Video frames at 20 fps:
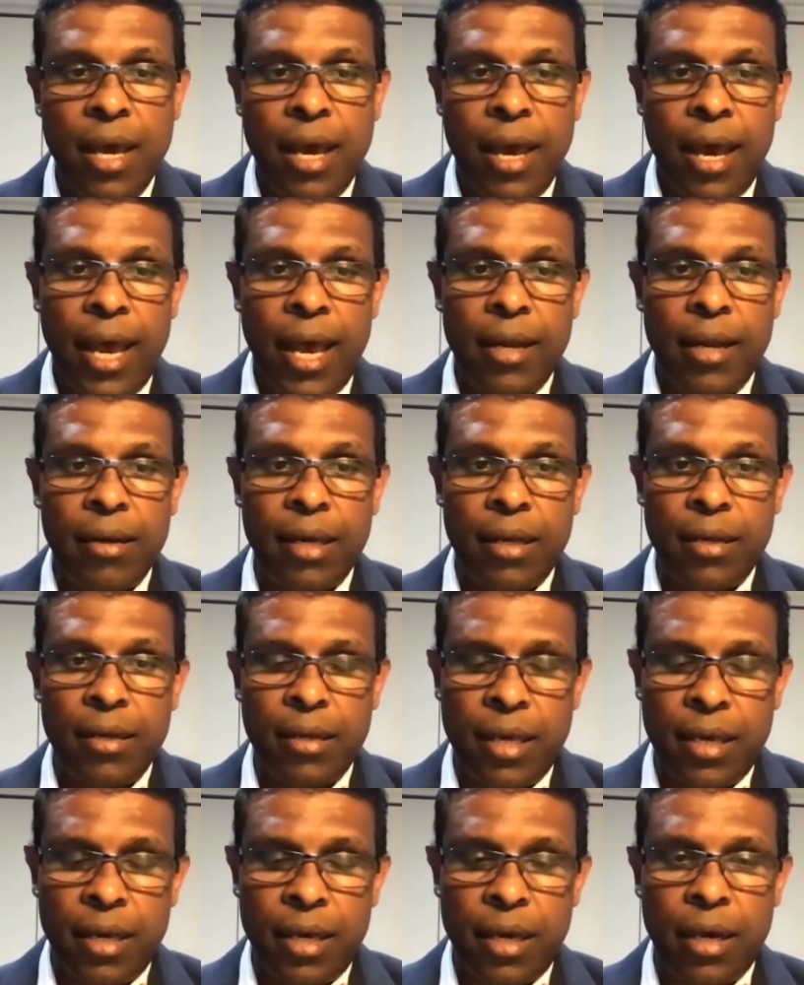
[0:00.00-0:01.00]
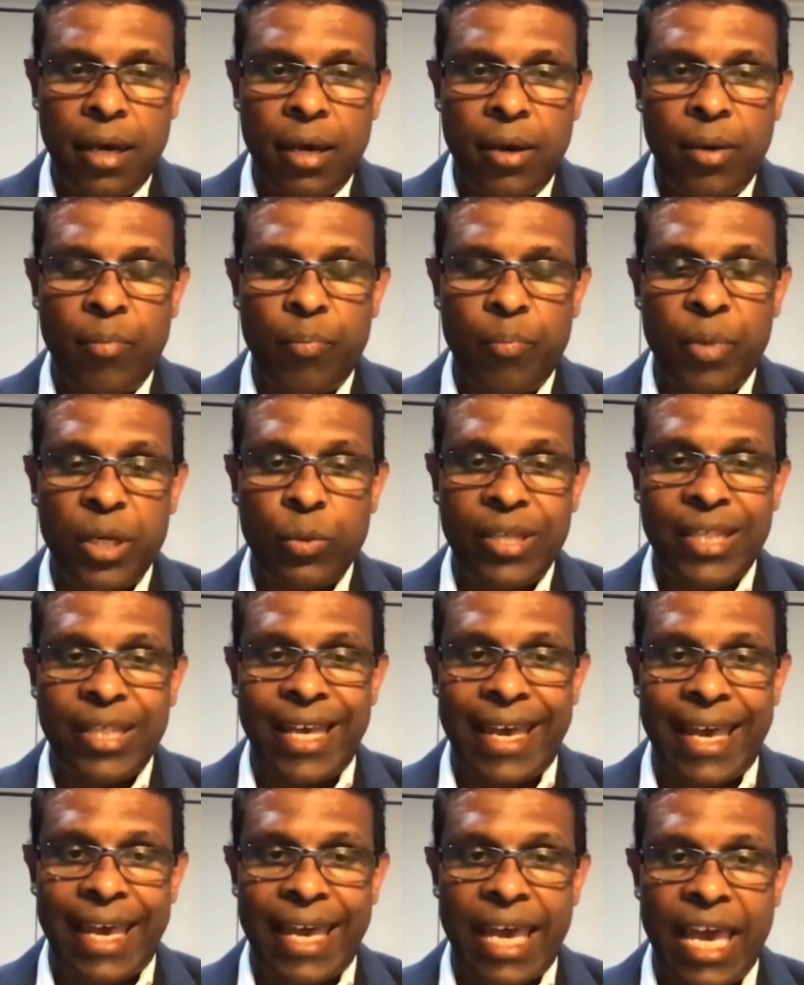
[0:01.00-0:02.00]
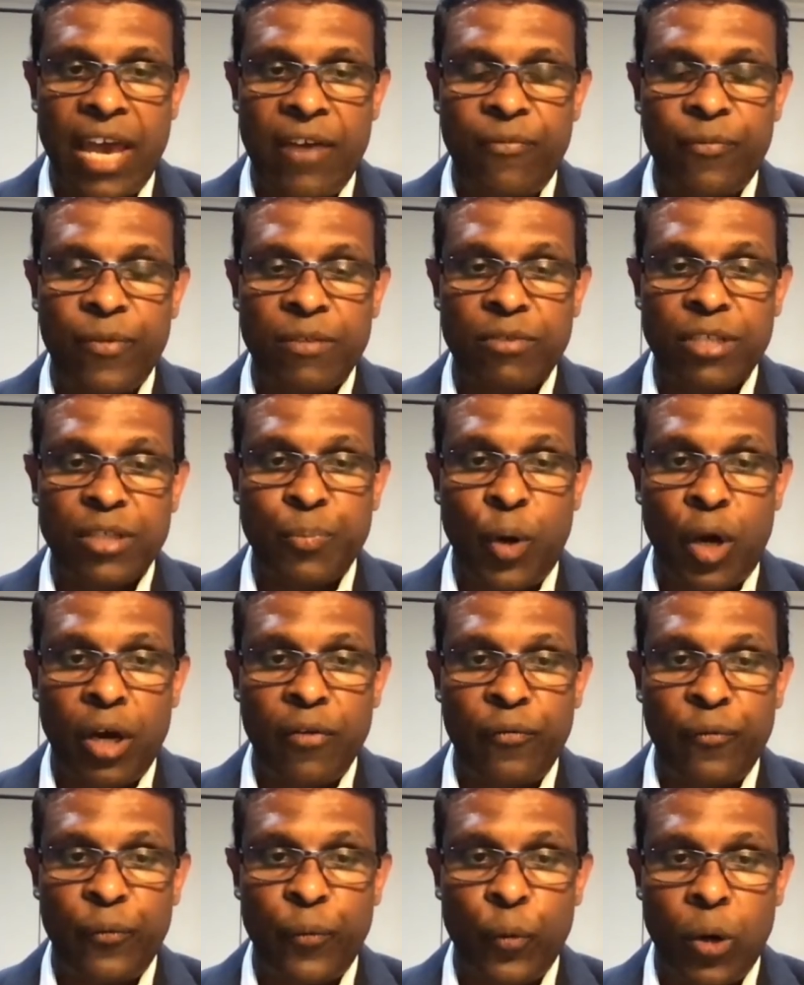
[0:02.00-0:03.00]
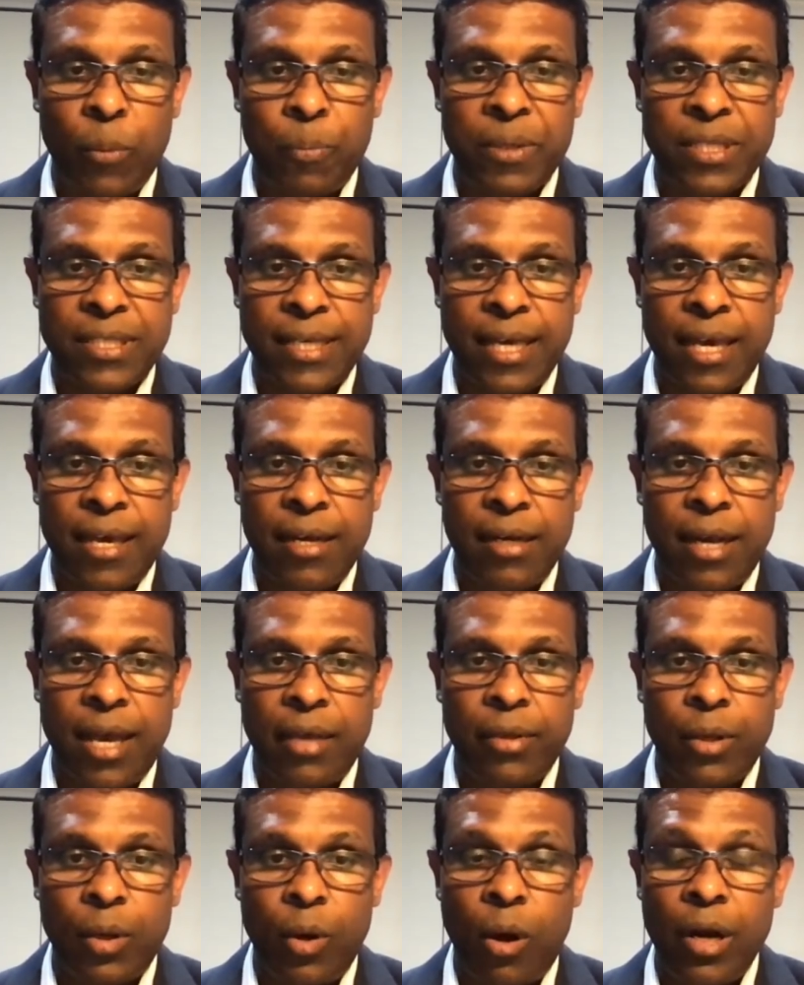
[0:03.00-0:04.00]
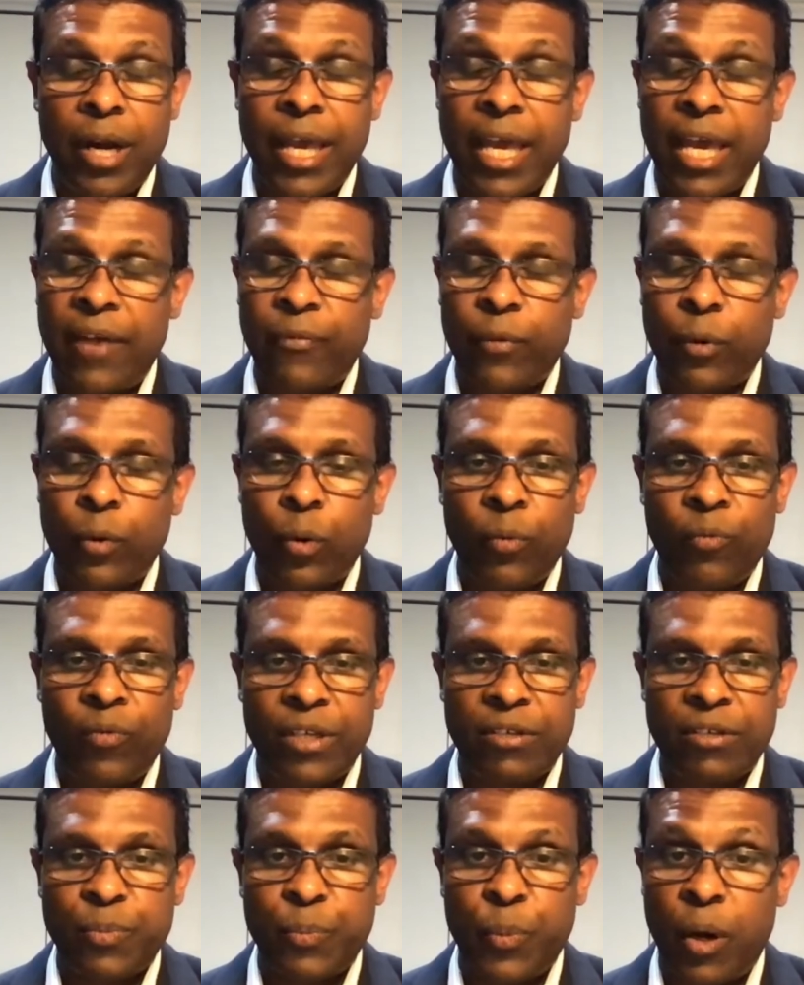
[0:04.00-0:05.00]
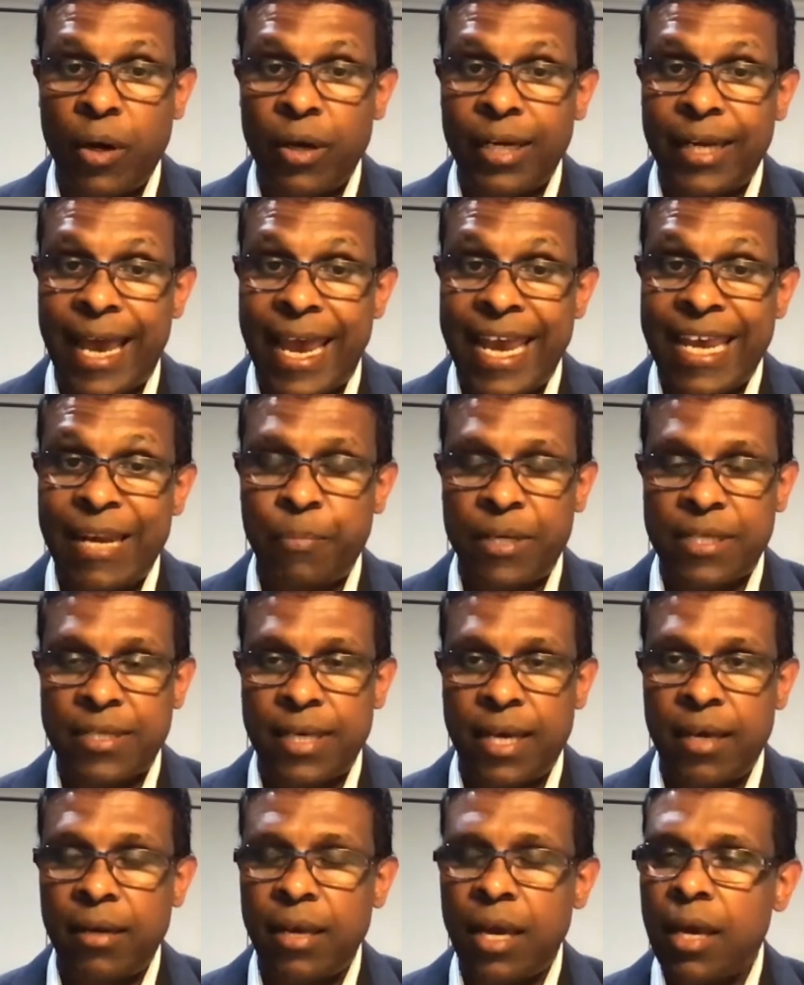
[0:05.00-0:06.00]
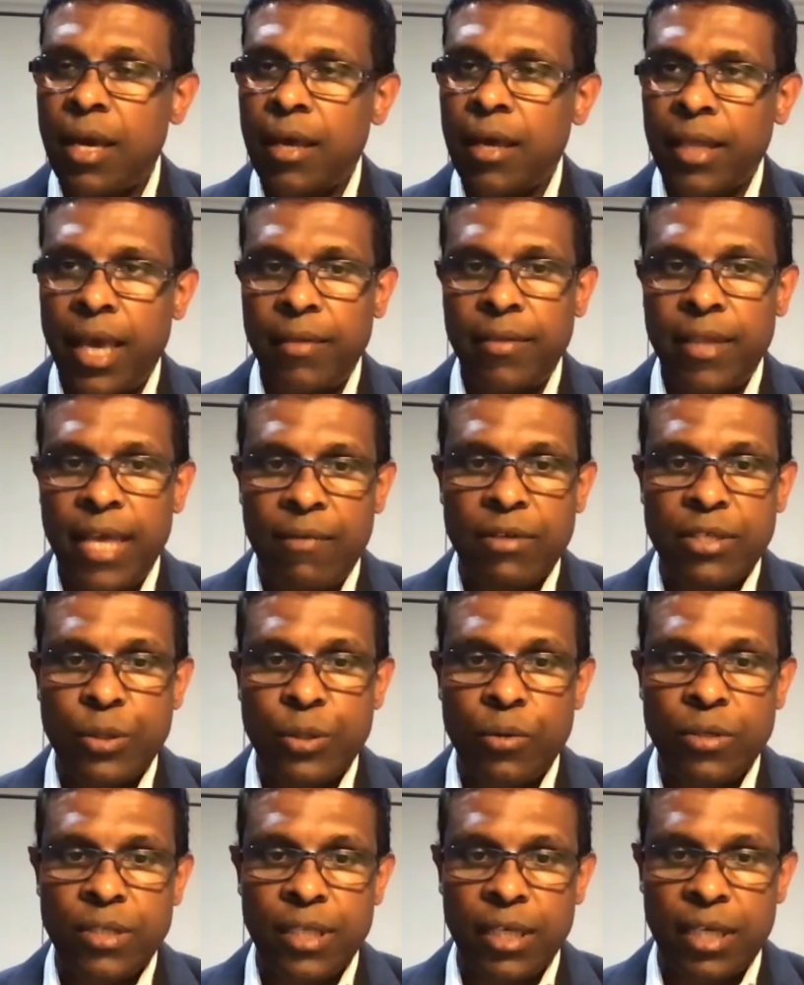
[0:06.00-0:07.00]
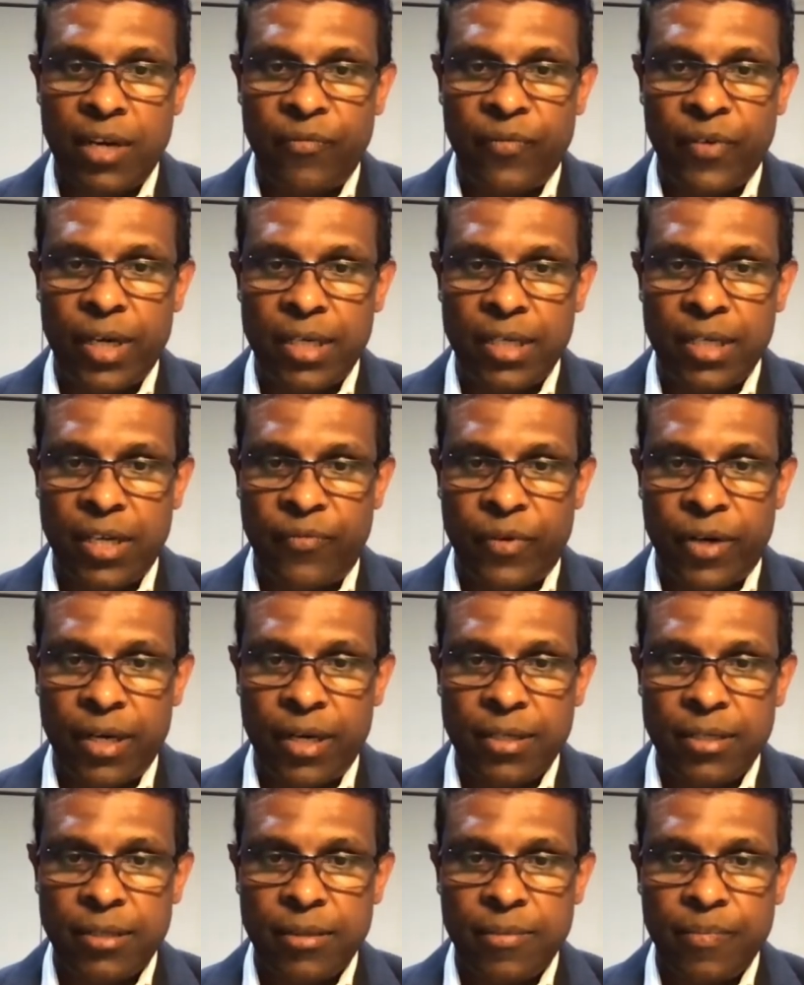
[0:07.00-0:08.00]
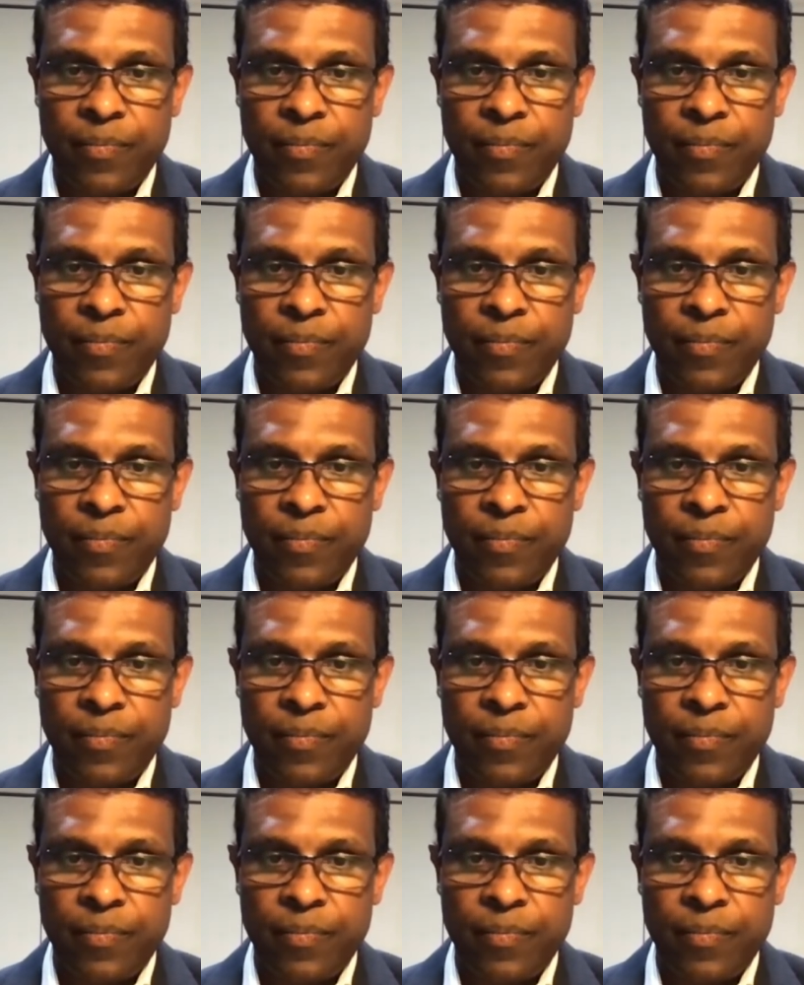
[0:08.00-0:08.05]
And in here, between the AF, which was 0.4%, and the non-AF group, which was 0.8%, and there was no significant difference.